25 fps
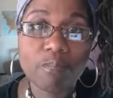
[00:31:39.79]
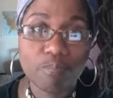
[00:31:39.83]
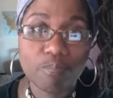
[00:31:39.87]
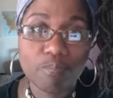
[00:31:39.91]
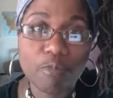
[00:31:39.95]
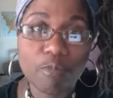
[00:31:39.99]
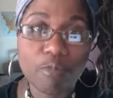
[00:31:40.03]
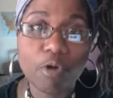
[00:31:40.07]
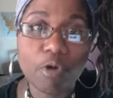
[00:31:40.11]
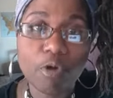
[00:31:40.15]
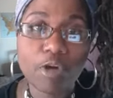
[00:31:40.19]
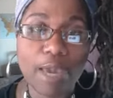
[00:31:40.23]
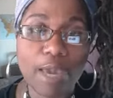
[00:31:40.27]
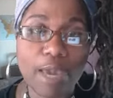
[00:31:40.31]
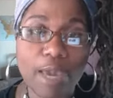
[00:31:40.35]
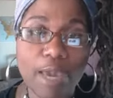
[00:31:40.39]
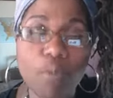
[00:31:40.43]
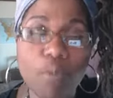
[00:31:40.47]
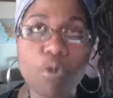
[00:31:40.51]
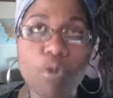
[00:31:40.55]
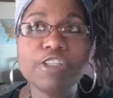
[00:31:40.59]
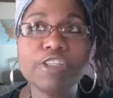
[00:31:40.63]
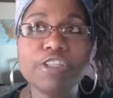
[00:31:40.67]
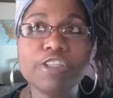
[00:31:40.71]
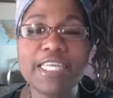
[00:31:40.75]
okay, when you
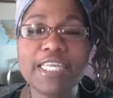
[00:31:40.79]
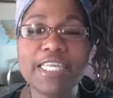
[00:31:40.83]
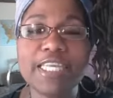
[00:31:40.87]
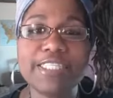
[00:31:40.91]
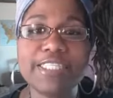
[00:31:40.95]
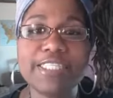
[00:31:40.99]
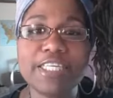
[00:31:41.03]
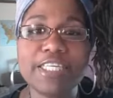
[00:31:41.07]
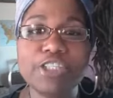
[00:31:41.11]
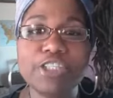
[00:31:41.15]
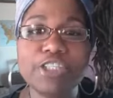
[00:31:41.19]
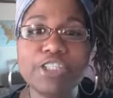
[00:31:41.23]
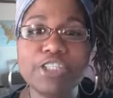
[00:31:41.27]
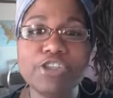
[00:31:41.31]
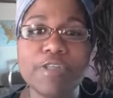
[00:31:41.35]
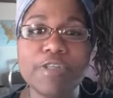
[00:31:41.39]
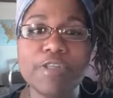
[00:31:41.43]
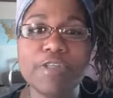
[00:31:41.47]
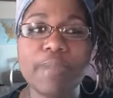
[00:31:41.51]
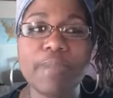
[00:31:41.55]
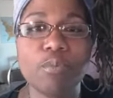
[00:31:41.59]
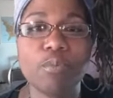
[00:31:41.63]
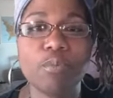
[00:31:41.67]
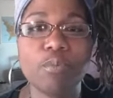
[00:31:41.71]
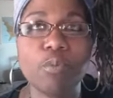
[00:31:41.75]
say listening to them, like
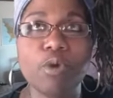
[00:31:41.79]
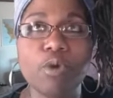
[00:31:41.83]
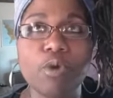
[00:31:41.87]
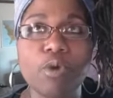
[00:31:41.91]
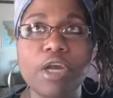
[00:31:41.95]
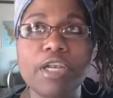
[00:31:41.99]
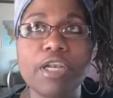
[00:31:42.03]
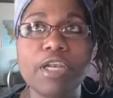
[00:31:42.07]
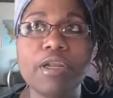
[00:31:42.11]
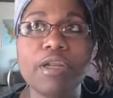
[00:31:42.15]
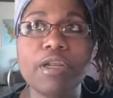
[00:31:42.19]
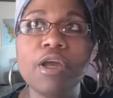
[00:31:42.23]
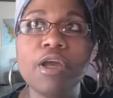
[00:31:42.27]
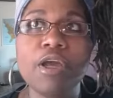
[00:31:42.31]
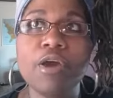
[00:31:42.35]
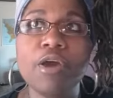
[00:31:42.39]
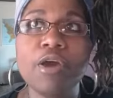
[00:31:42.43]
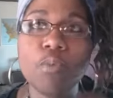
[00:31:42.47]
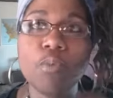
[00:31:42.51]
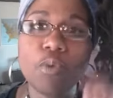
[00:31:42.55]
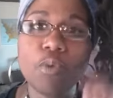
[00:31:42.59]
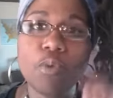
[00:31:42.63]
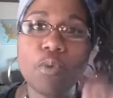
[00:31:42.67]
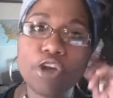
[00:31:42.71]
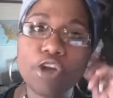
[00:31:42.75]
what do
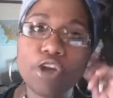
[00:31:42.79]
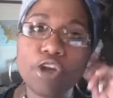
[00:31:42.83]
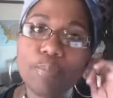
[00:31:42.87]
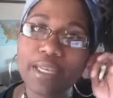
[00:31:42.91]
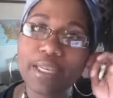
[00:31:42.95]
you mean?